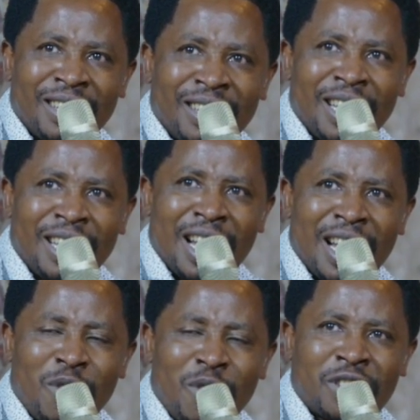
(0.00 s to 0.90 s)
In the
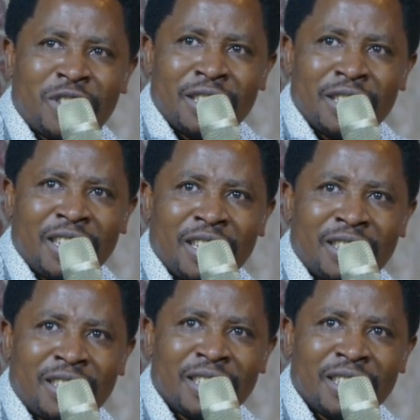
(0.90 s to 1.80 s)
name of
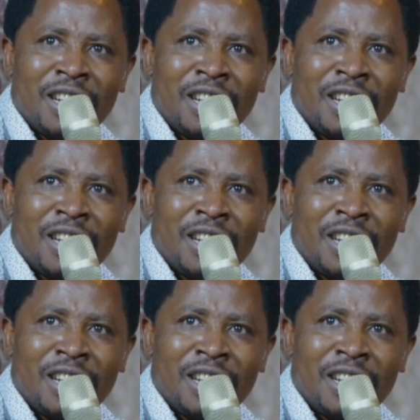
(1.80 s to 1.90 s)
Jesus.